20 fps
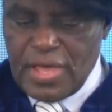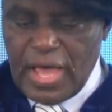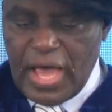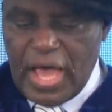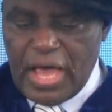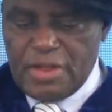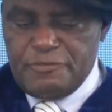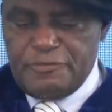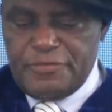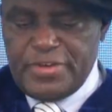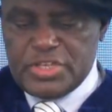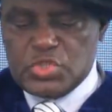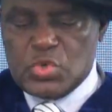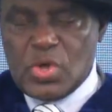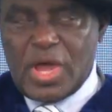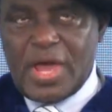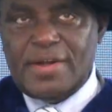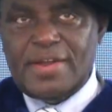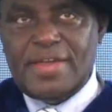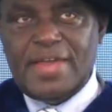and
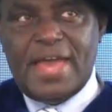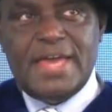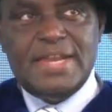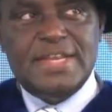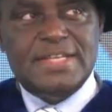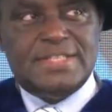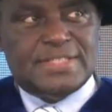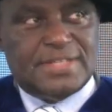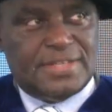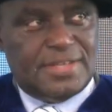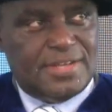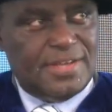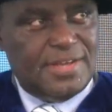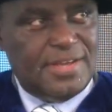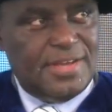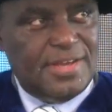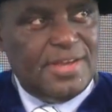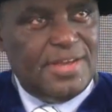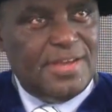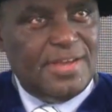virtual reality,
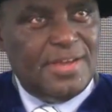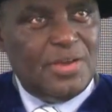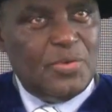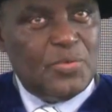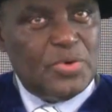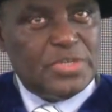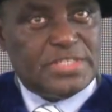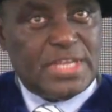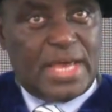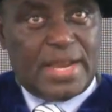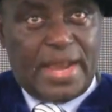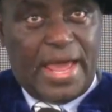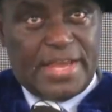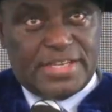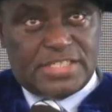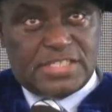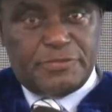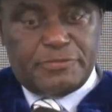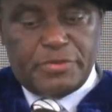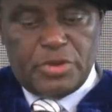which is an
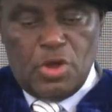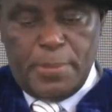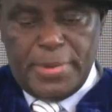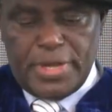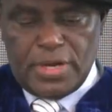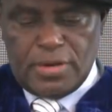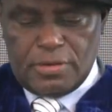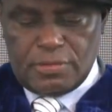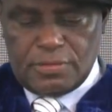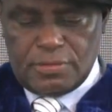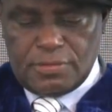IT phenomenon,